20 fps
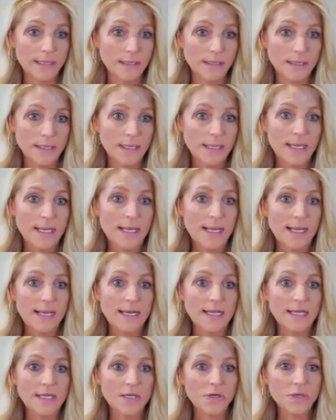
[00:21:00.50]
it.
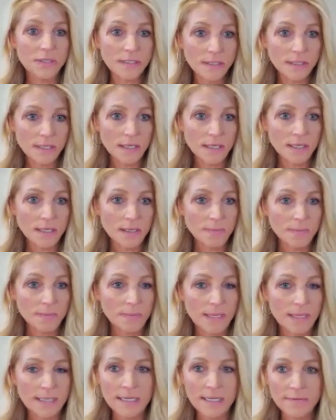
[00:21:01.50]
And
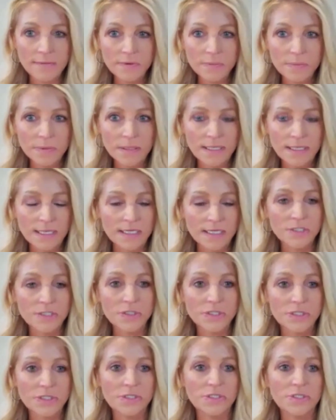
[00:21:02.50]
I never really
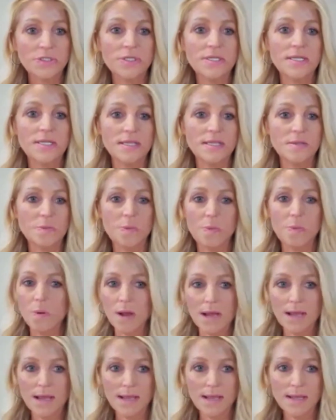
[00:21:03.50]
understood
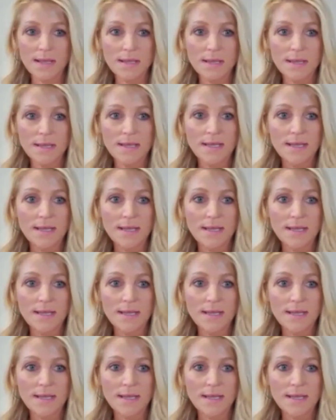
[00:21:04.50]
why